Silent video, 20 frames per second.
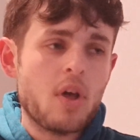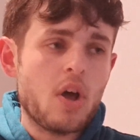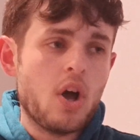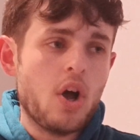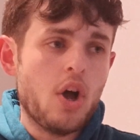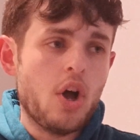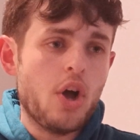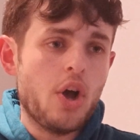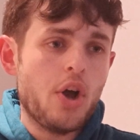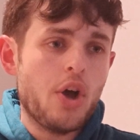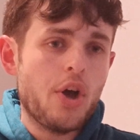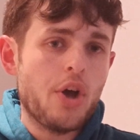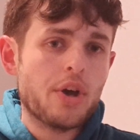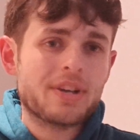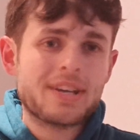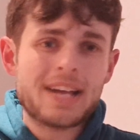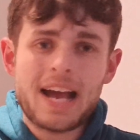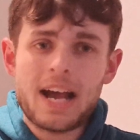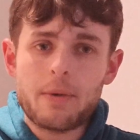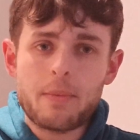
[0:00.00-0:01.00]

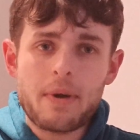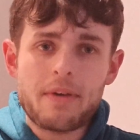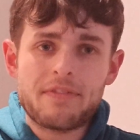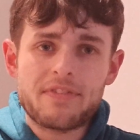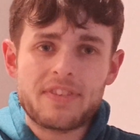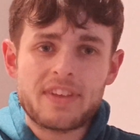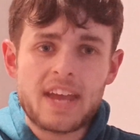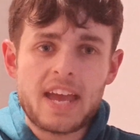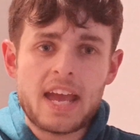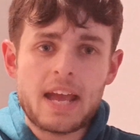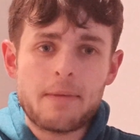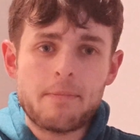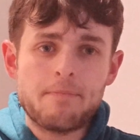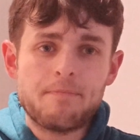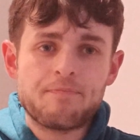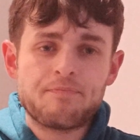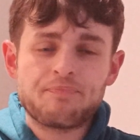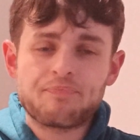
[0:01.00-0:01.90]
Can't wait for the game.